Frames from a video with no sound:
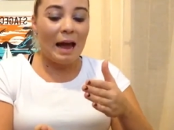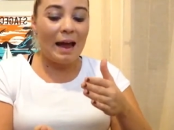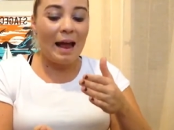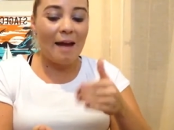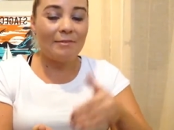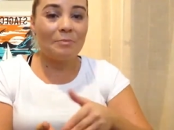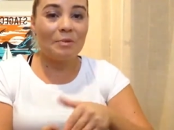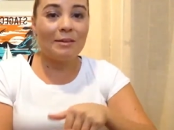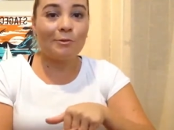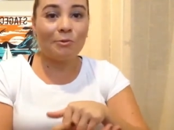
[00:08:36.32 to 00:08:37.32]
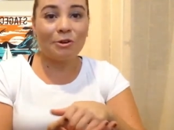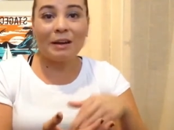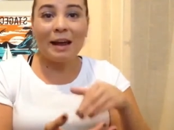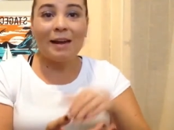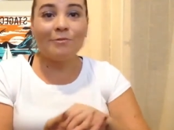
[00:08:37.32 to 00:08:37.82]
I have to be in the
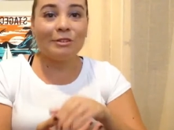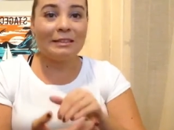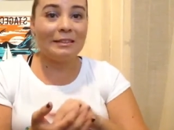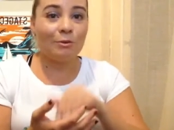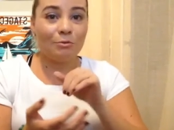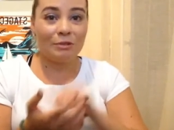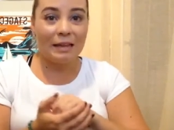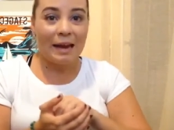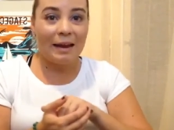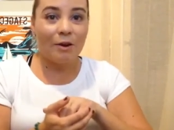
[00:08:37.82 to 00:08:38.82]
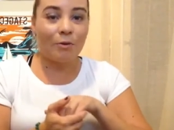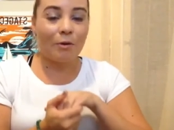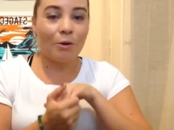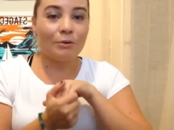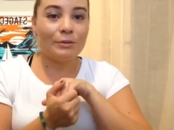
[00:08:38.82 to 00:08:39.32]
Word every single day,
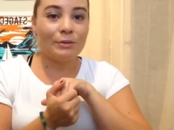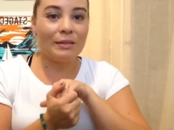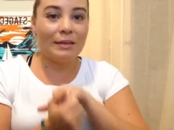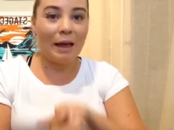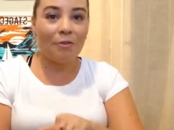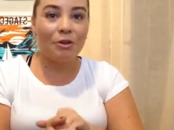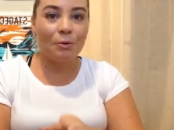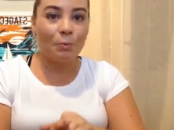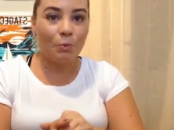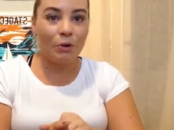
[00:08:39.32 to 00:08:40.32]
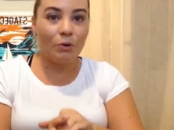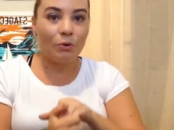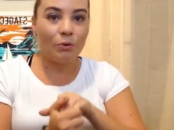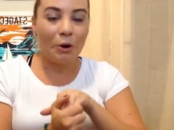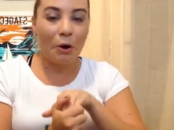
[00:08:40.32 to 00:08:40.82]
or else nothing
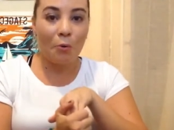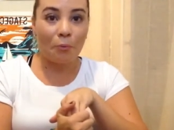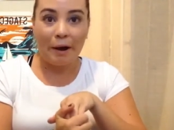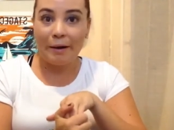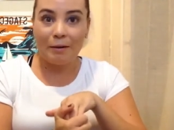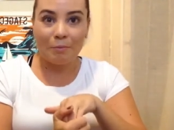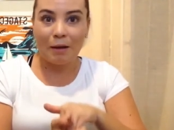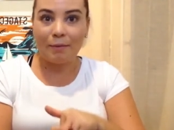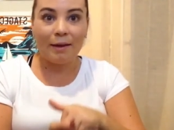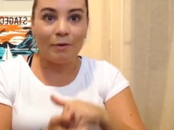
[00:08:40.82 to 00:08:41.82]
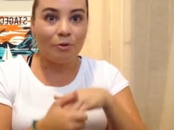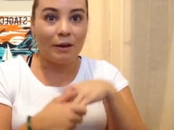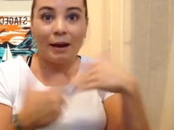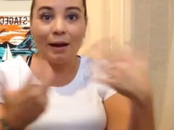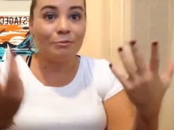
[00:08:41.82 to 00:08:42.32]
will go right in my life.
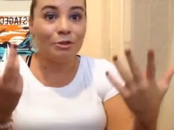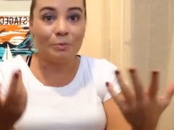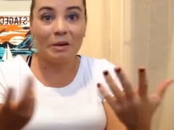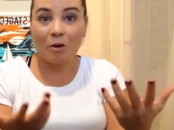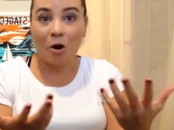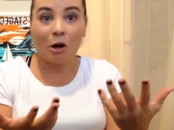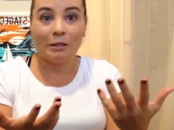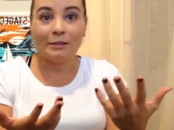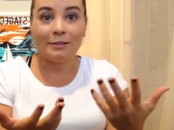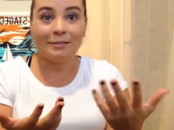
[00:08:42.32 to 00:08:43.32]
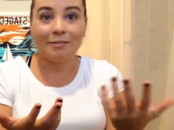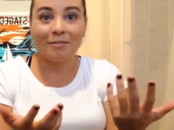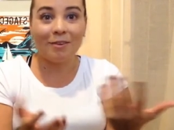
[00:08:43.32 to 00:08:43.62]
Like, I'm just being honest.